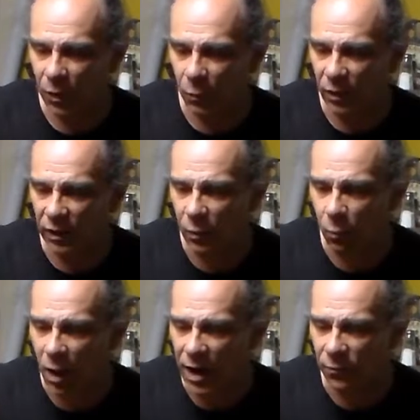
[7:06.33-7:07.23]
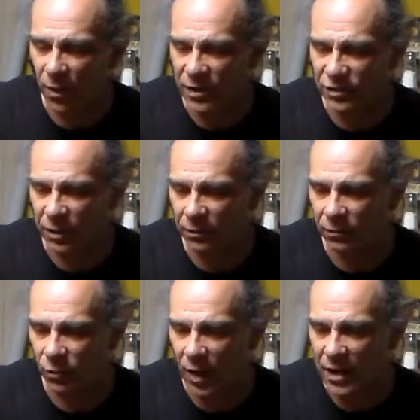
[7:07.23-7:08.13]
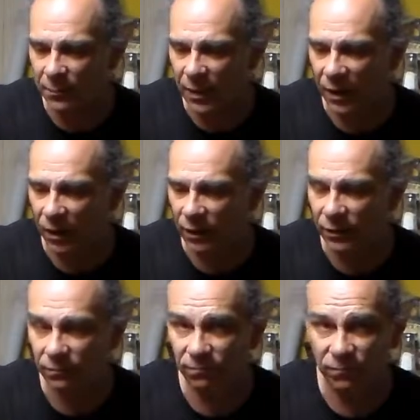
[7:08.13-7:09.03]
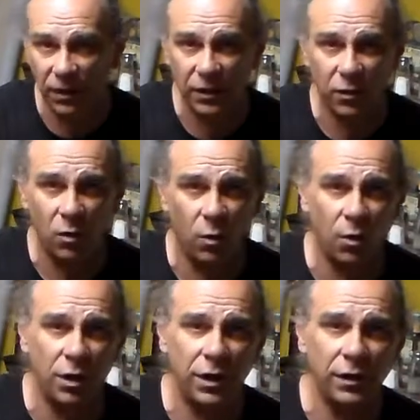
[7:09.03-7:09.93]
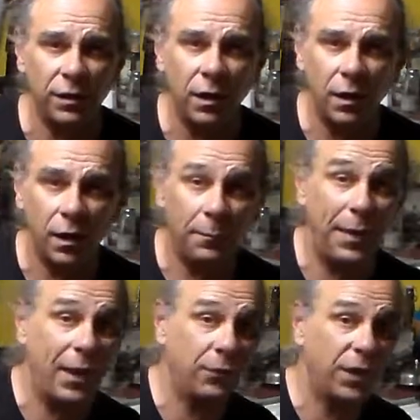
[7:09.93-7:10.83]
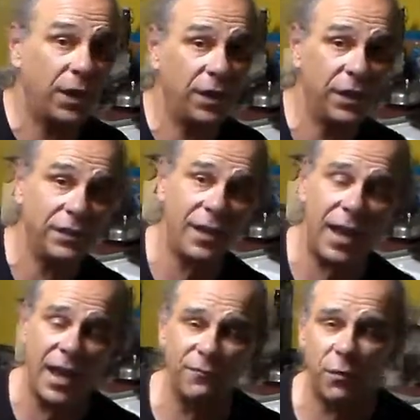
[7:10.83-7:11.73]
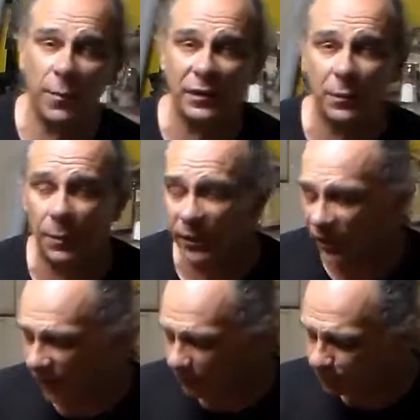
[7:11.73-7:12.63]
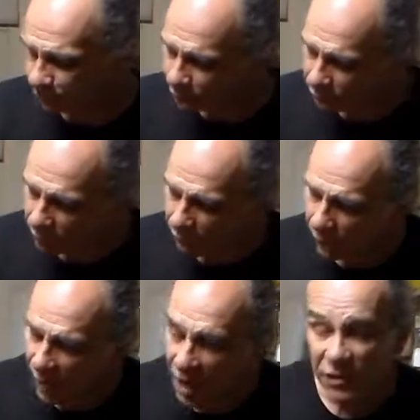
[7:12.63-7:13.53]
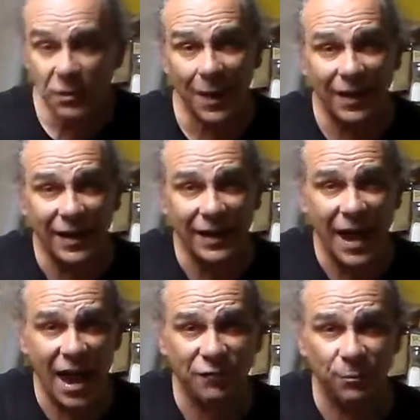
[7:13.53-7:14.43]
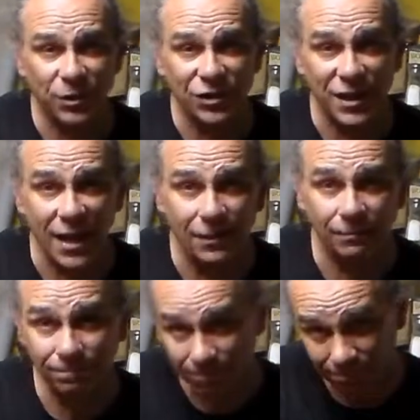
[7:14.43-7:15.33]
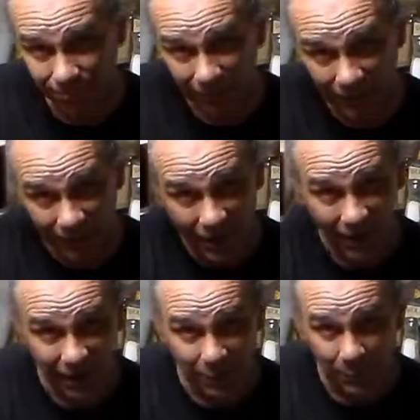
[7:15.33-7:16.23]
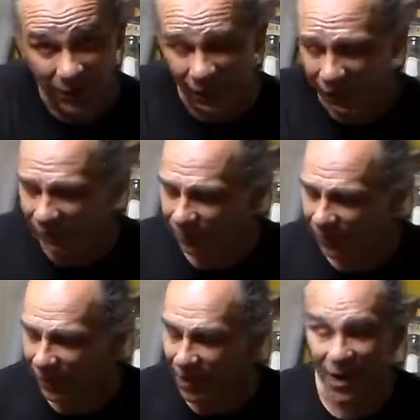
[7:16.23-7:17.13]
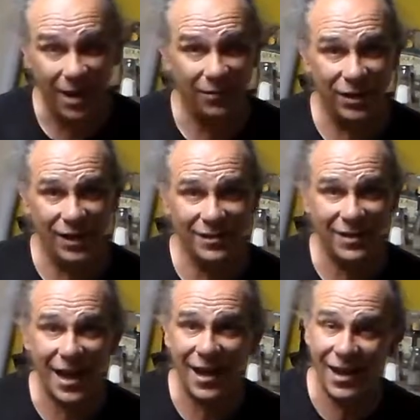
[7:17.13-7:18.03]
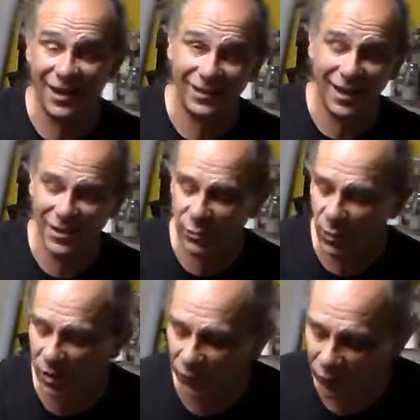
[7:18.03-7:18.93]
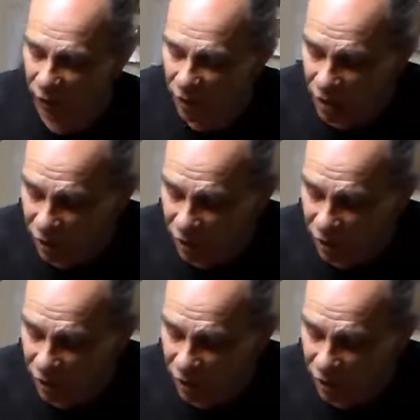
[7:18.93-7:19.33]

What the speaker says: a really wide-ranging grain bill and flaked corn and a pound of honey to add fermentability. It's about 8.5% in a beer. Have a nice day, and it tastes wonderful.